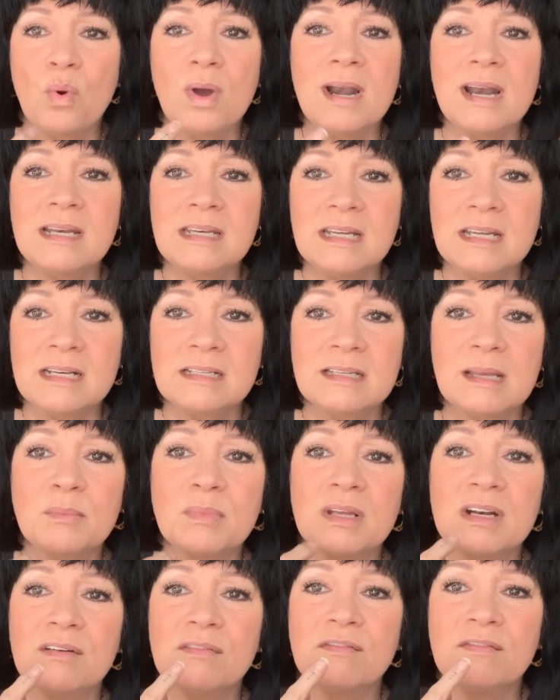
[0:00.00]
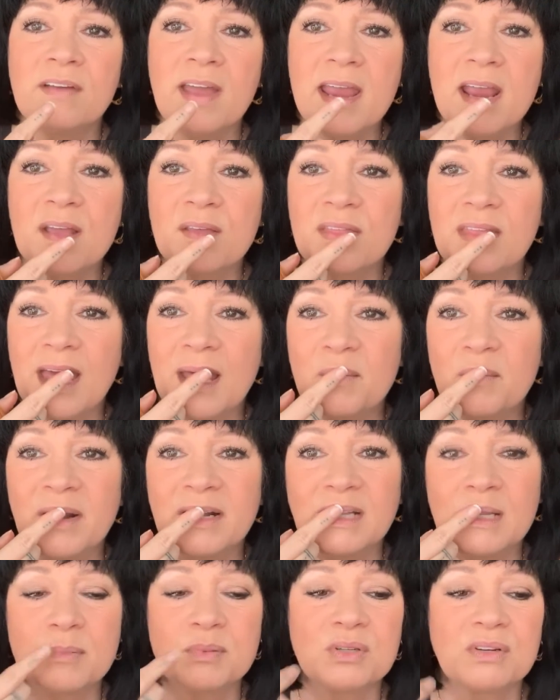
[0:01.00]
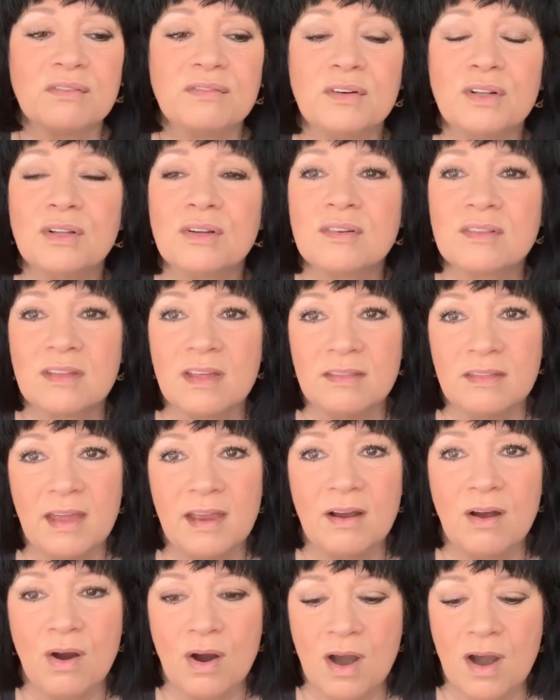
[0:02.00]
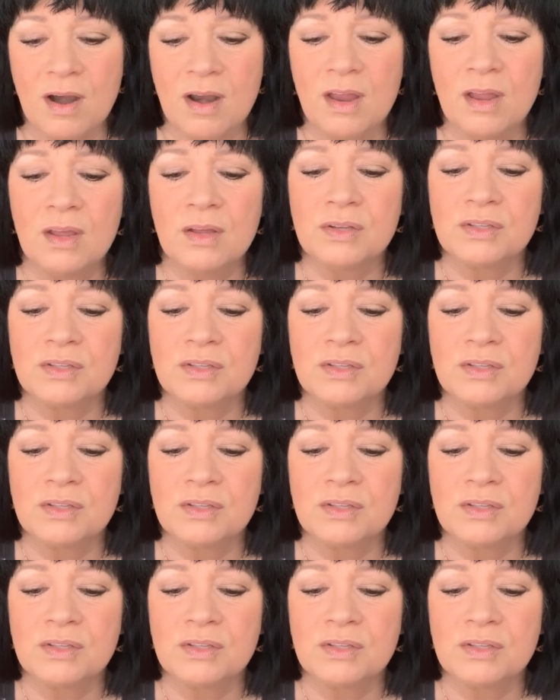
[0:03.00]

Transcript: what I did is I'm going to fake that my lips are fuller than they are.